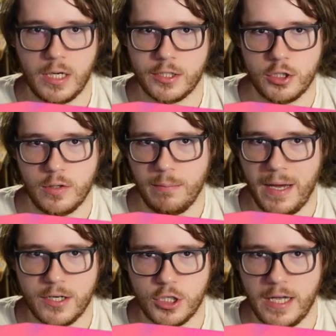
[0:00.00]
Yes, you can
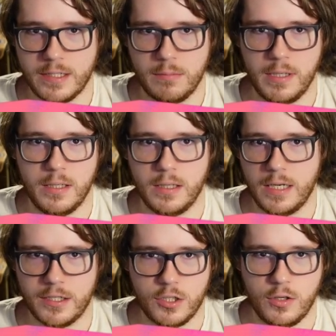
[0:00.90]
banish the Azamina,
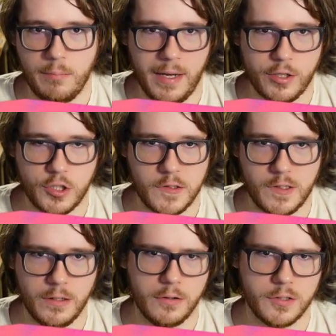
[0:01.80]
yes you can banish the
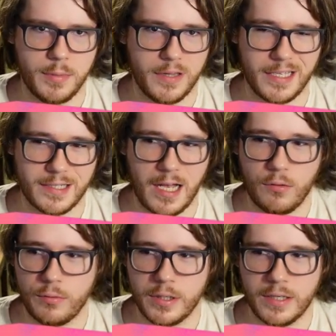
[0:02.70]
seals, but that's
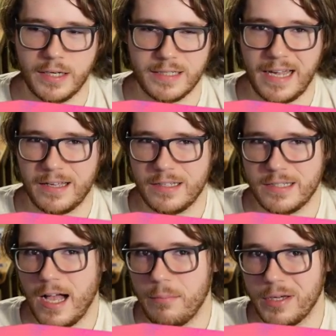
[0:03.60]
not really exactly
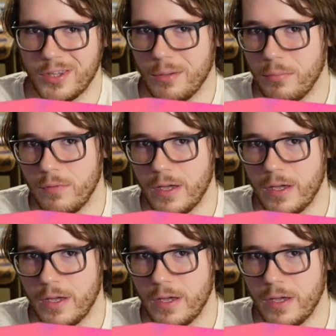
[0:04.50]
stopping them,